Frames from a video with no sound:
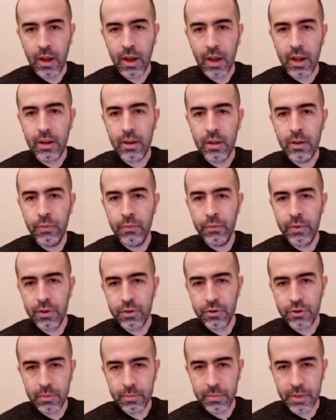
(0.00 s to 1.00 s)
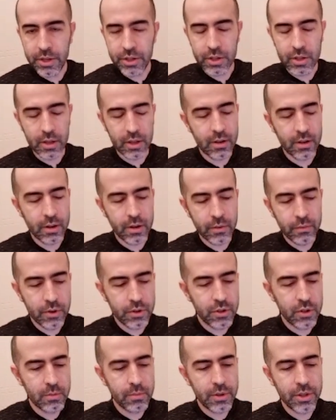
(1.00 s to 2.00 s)
a new virtual machine, Ethereum
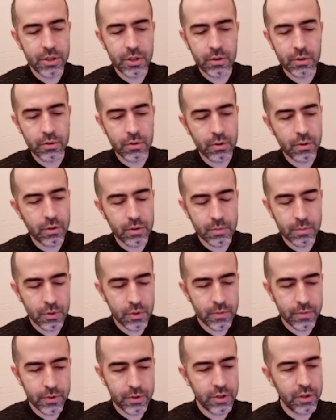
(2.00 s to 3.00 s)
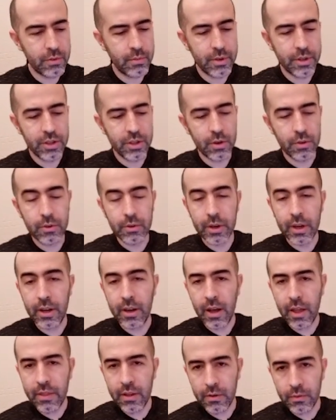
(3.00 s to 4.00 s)
virtual machine or Cosmos virtual machine or
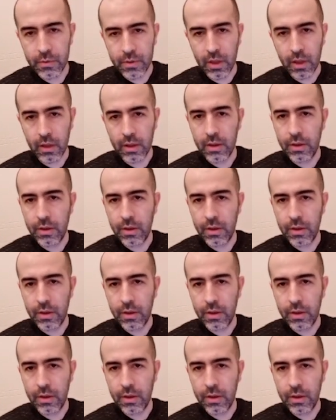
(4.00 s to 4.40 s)
another thing,